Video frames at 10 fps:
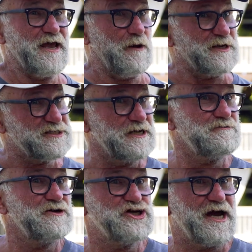helping
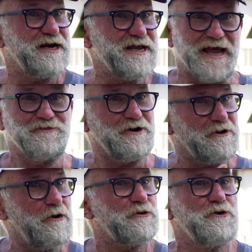Cindra and Jeni and their
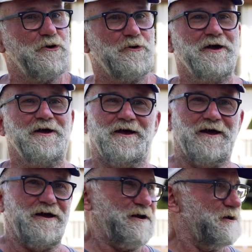whole crew
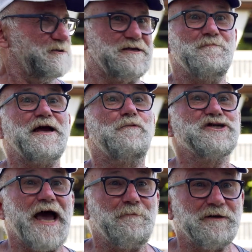to make a
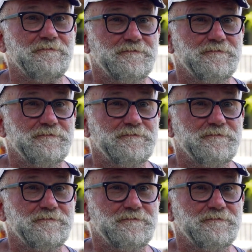wish happen.